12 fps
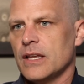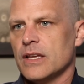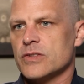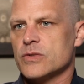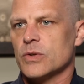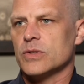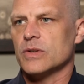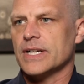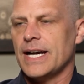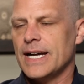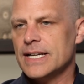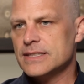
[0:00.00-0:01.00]
Historical
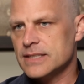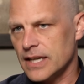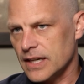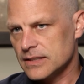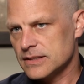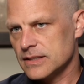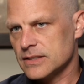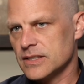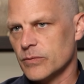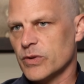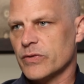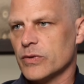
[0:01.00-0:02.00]
context,
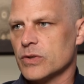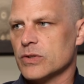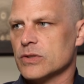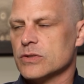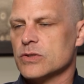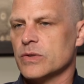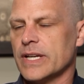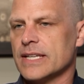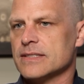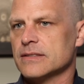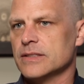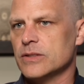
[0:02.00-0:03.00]
some refer to it
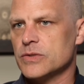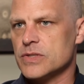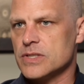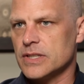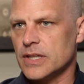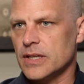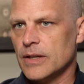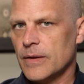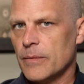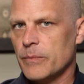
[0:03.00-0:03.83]
as little c,